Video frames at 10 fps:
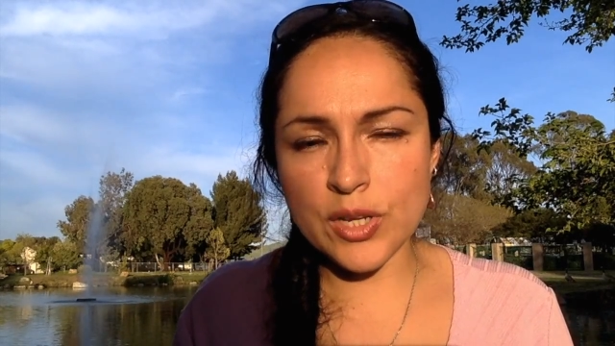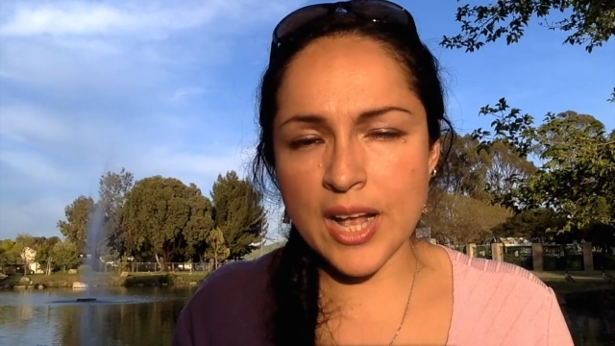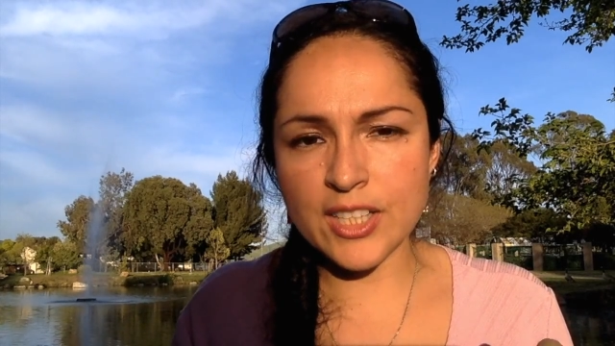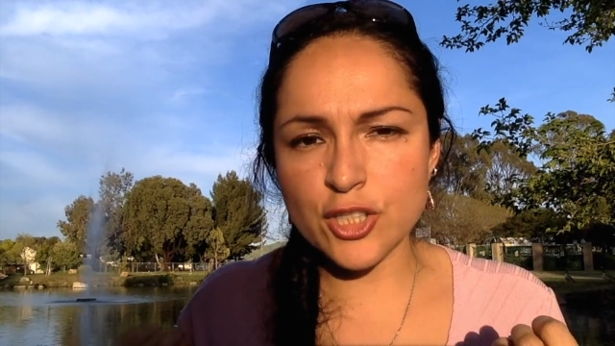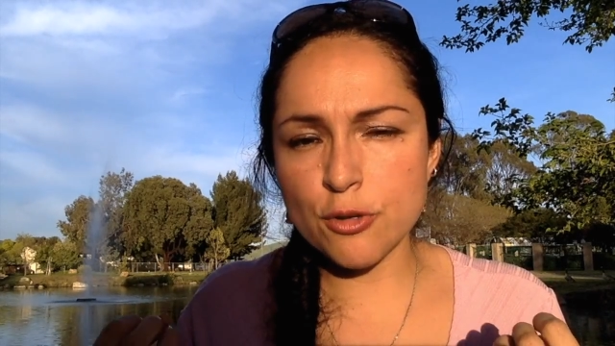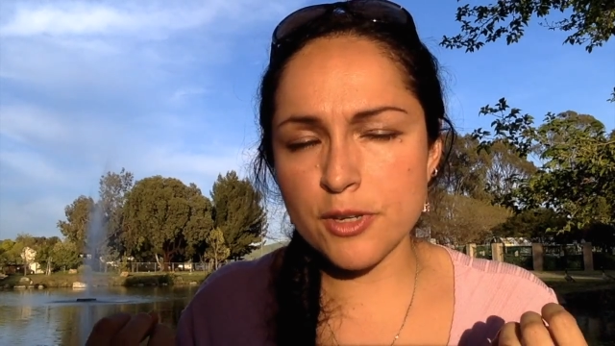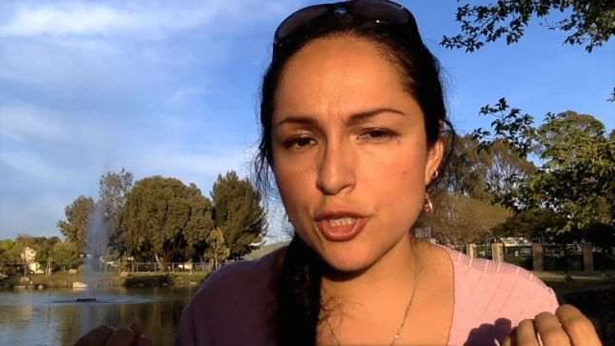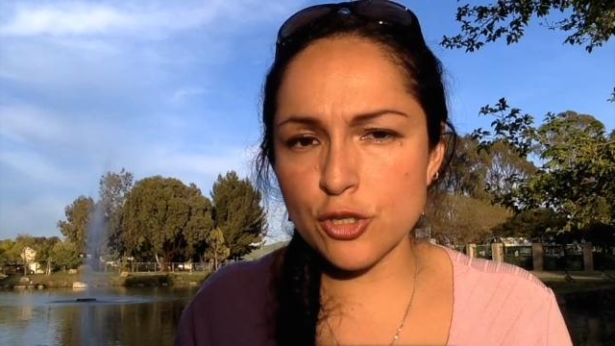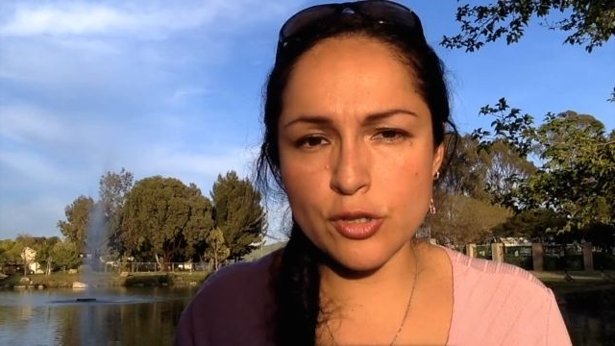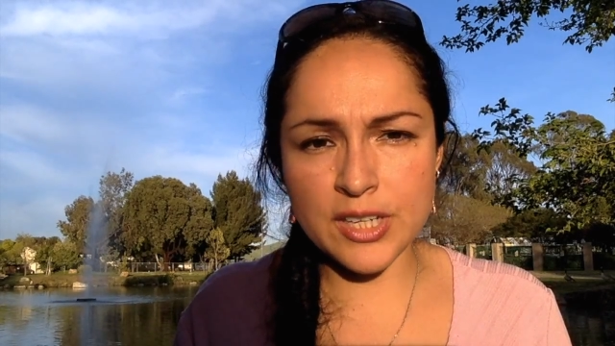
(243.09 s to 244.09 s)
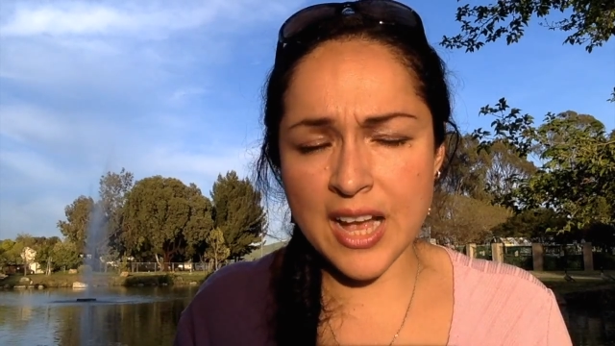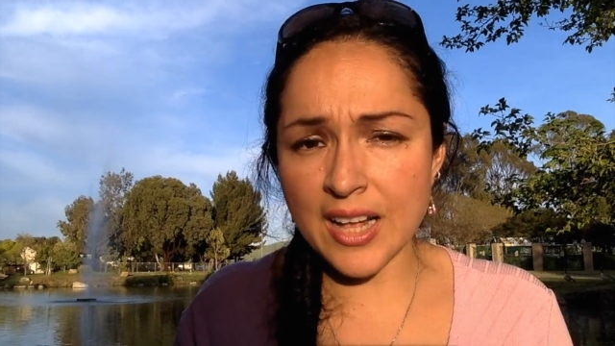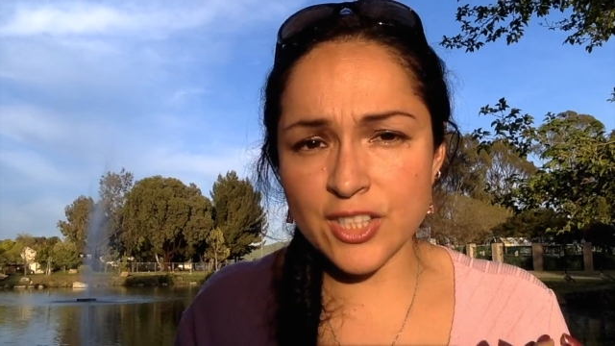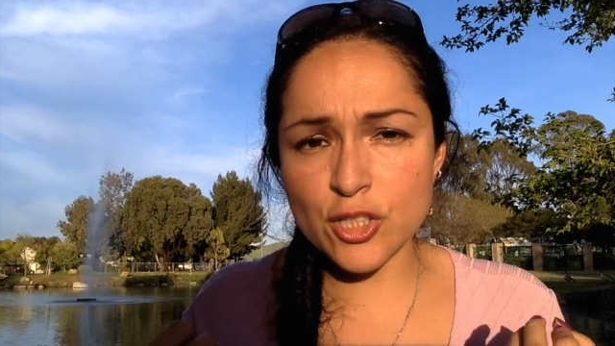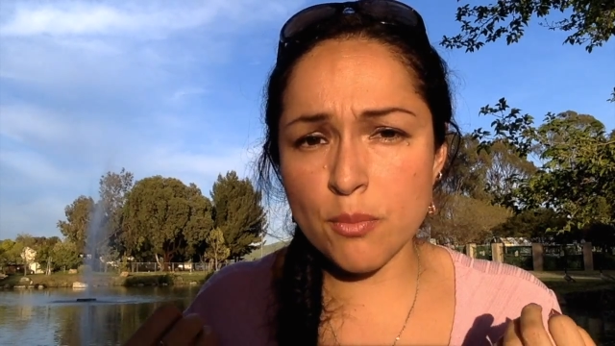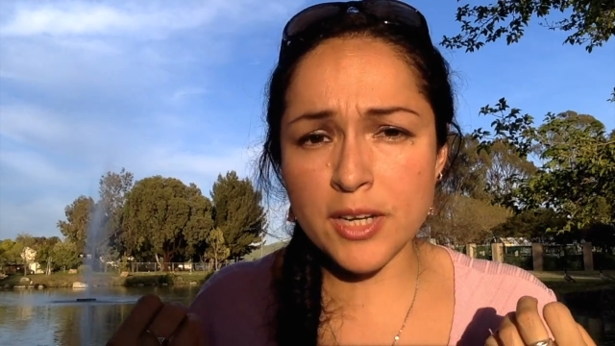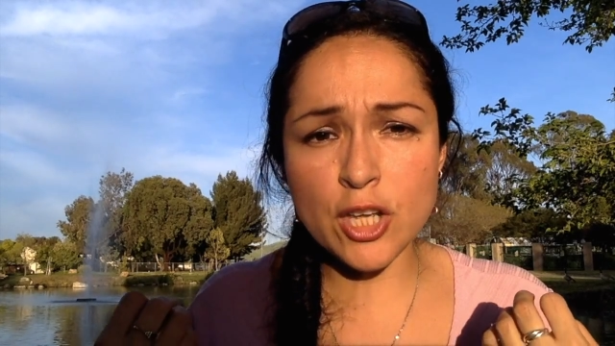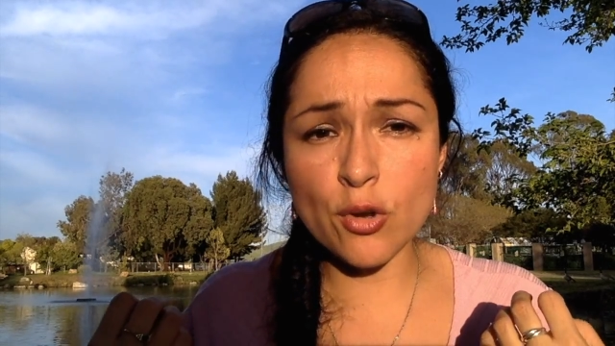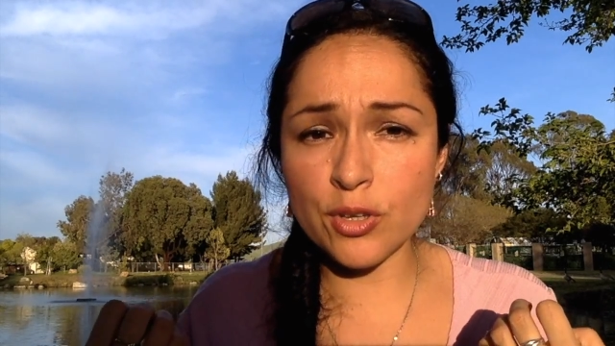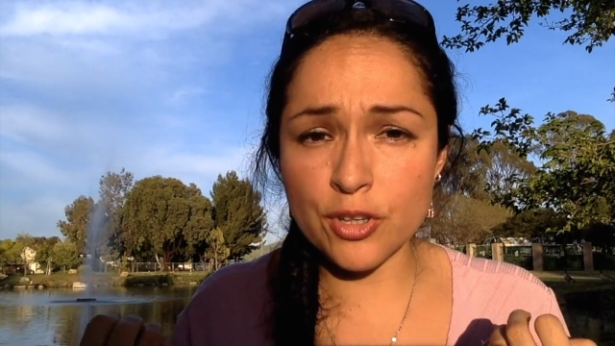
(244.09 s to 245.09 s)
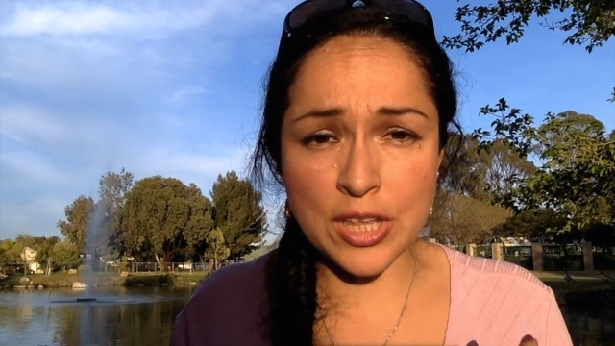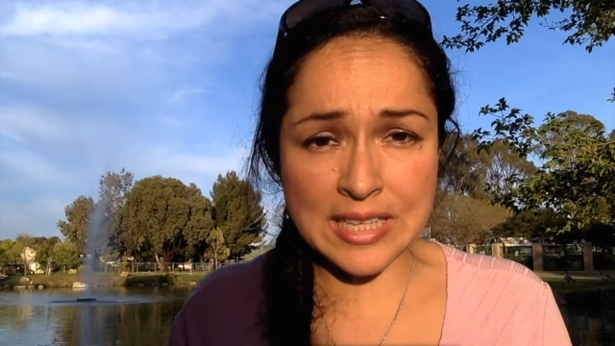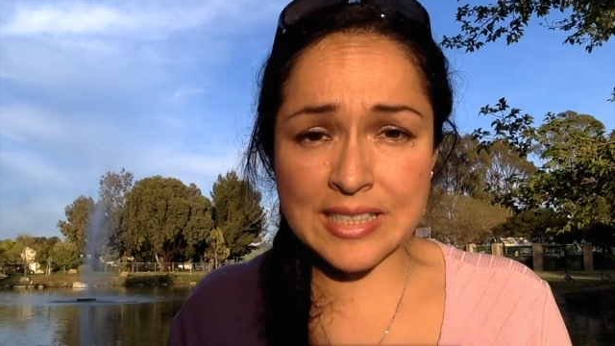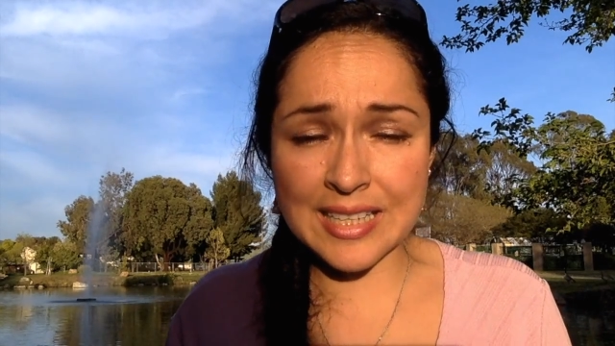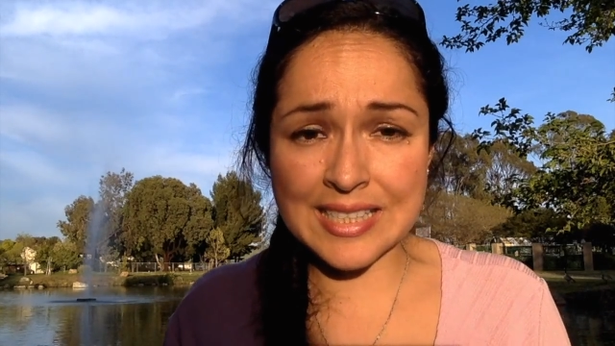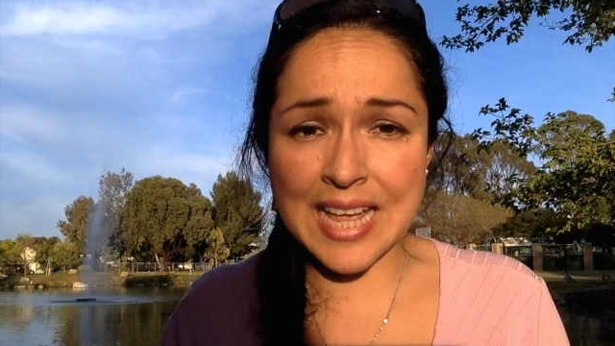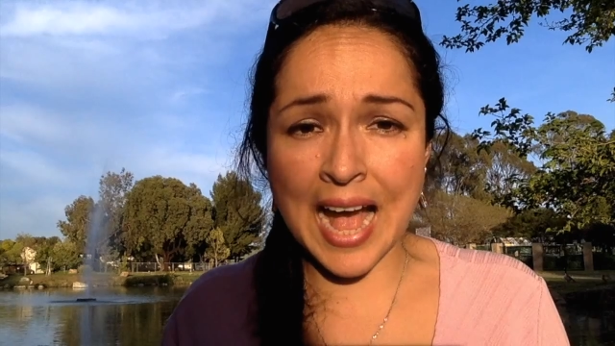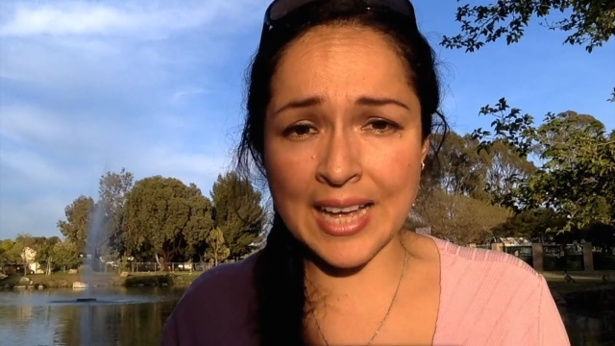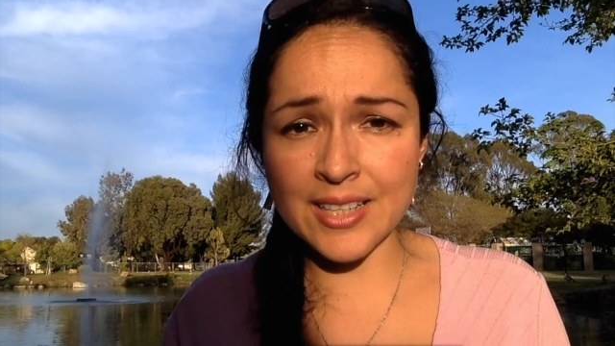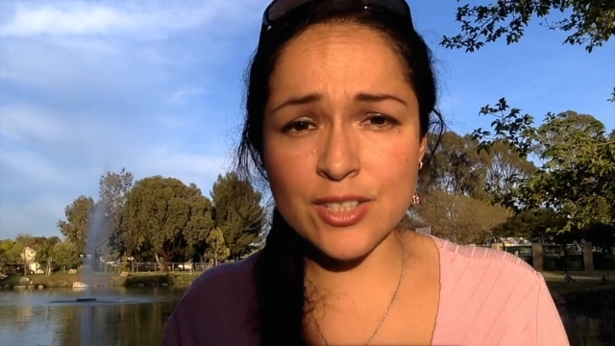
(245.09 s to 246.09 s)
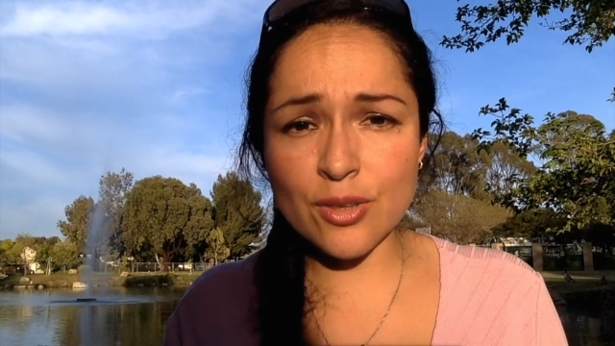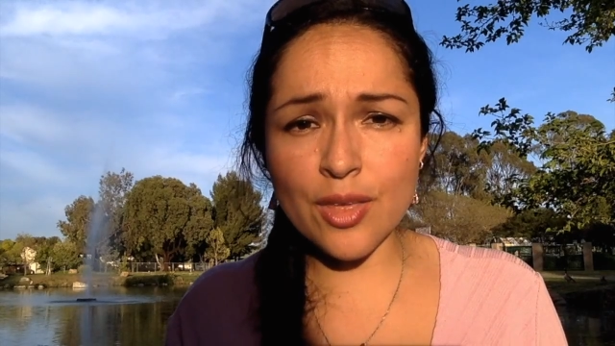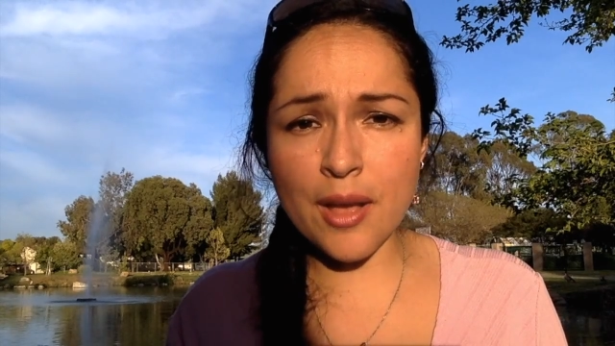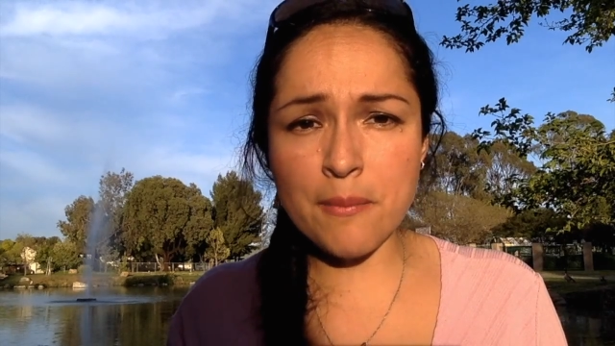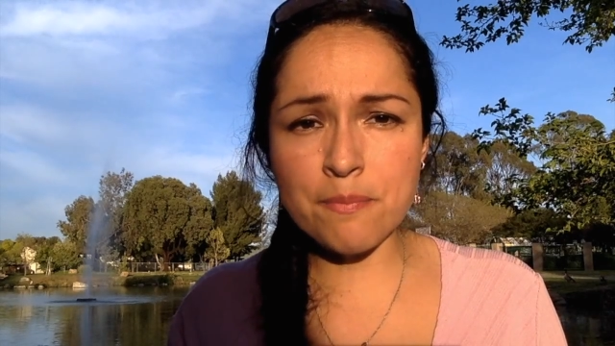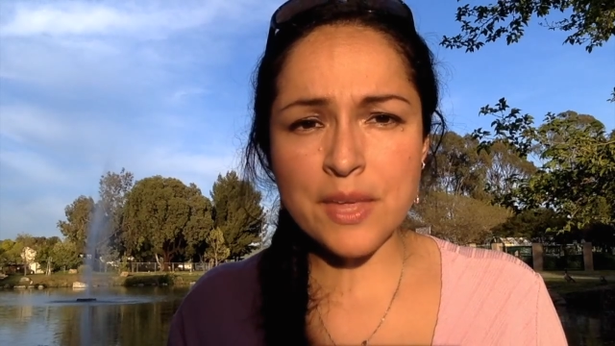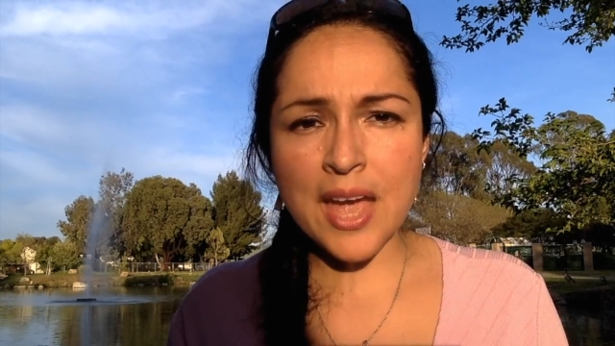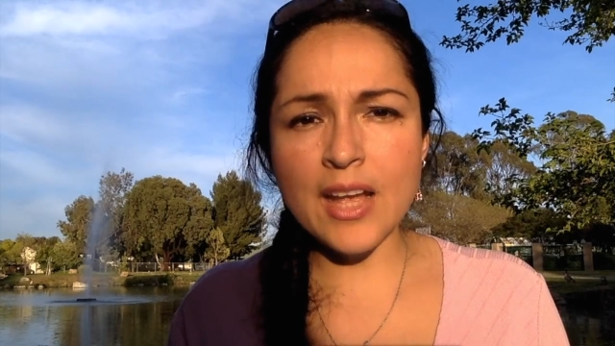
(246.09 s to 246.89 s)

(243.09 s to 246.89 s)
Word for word: it has so much sugar, it has so many other things that is added to them.